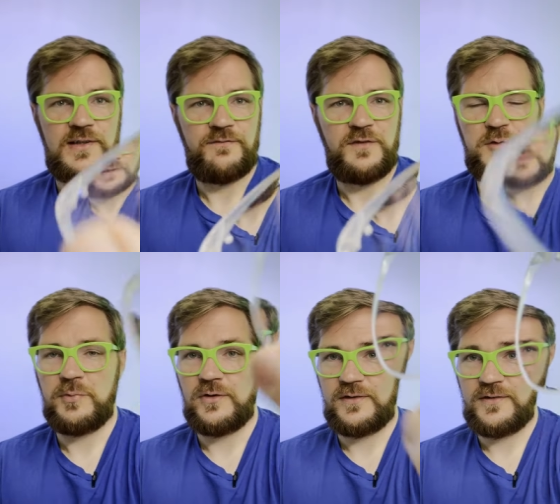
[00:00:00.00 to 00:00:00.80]
a fun
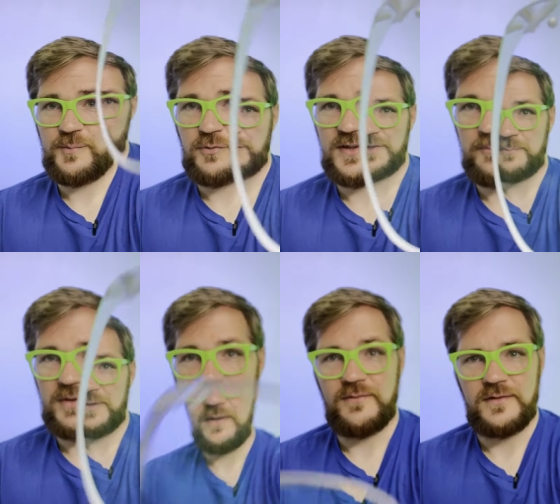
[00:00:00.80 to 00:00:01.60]
part. There's prism
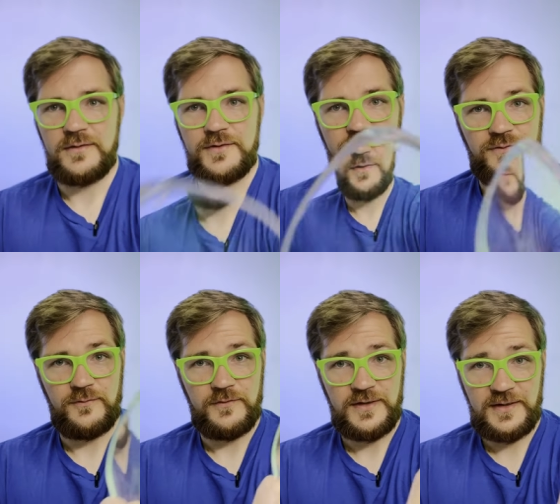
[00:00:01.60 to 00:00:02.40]
power there too.
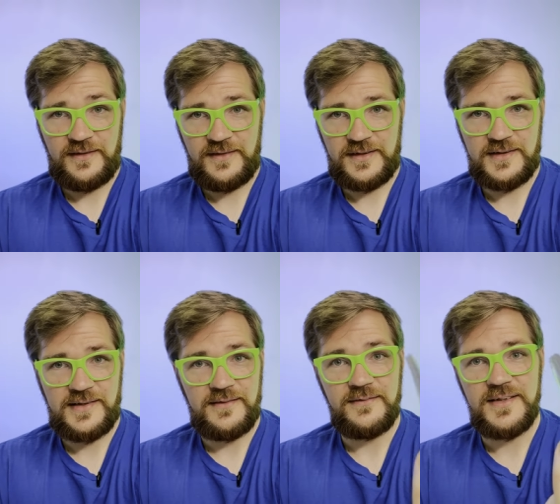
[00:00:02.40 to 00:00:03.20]
The thickness
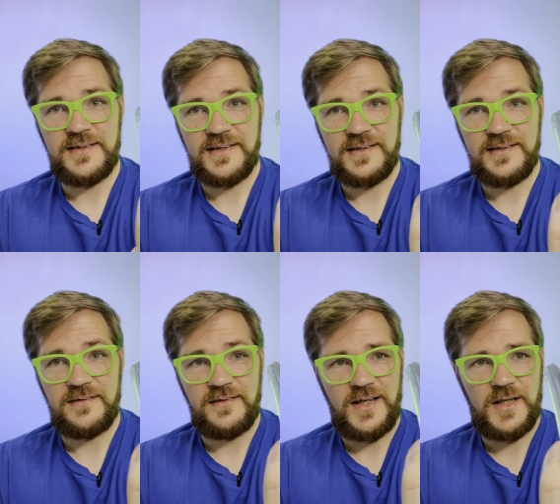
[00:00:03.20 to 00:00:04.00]
of the lens can tell
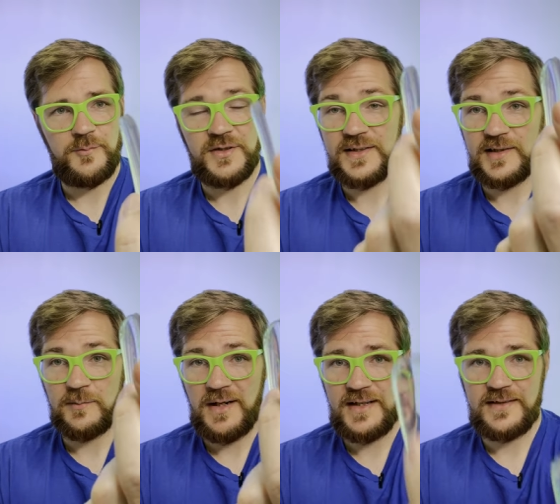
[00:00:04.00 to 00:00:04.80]
you that because it's a
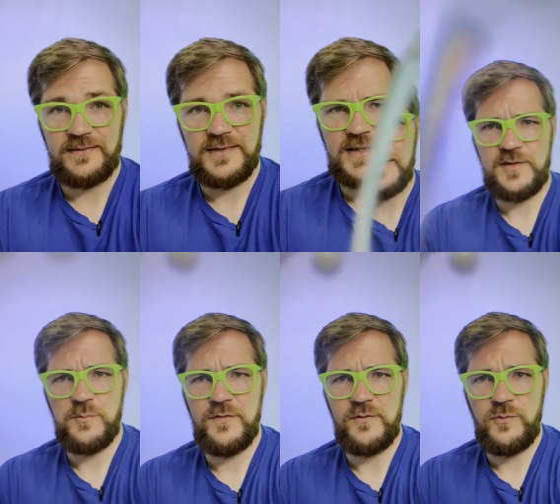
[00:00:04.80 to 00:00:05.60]
minus lens. As you
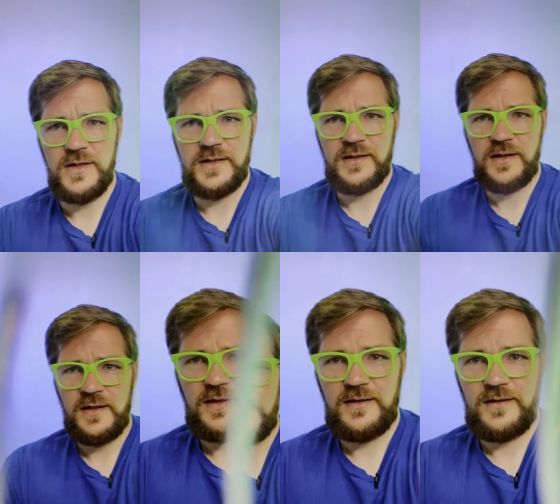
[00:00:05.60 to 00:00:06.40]
move it away,
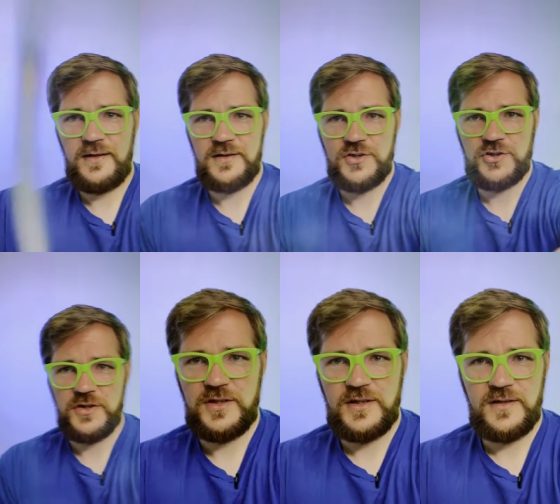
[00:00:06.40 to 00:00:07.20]
it
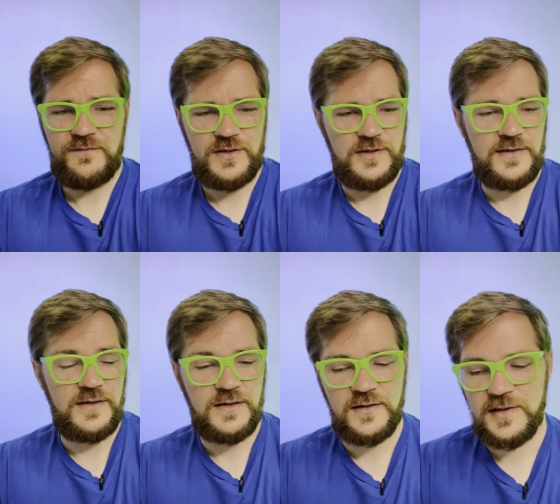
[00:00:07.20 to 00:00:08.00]
shifts
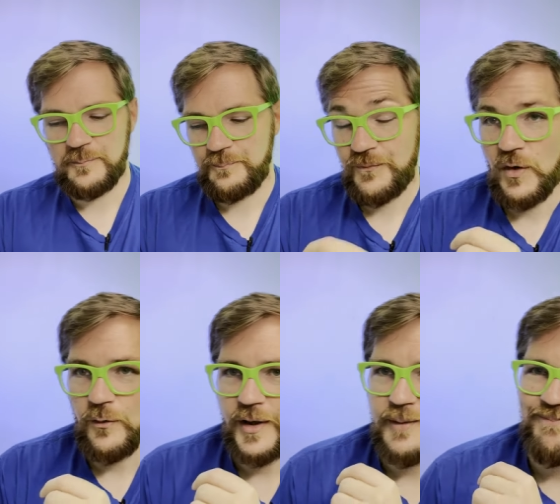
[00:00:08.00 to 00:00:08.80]
things. Okay.